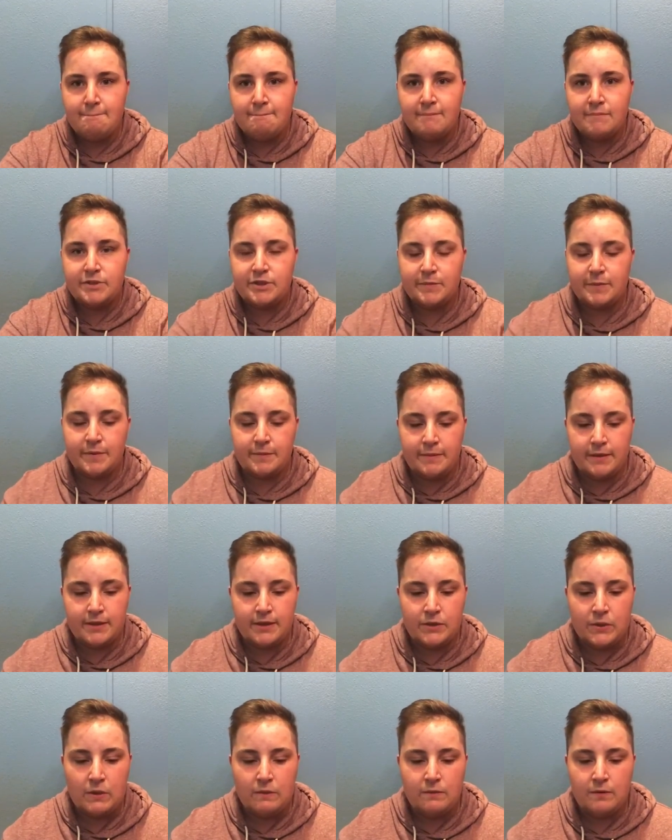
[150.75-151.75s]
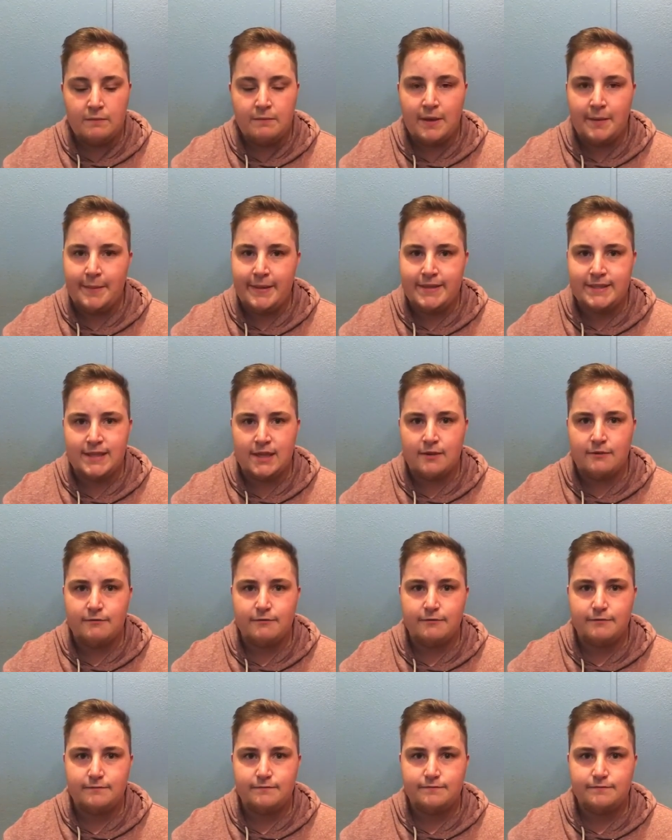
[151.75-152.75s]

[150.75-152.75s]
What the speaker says: But she put me into a room by myself.